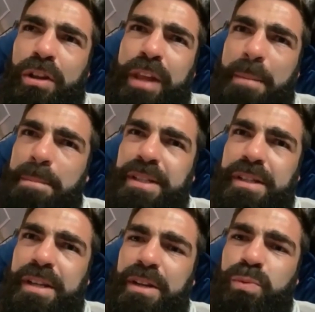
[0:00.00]
them
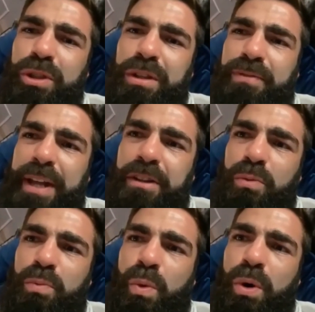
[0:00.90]
business things wouldn't have ended
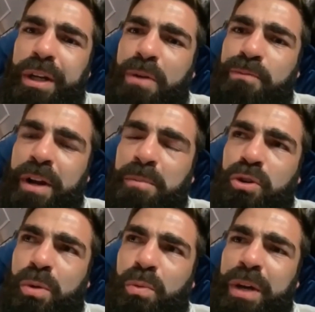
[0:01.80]
up working out very
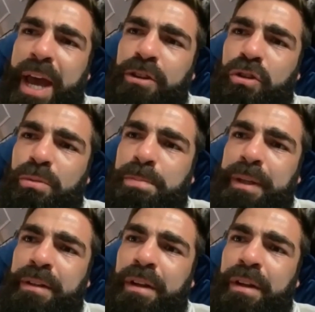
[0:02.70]
much. I would have ended up in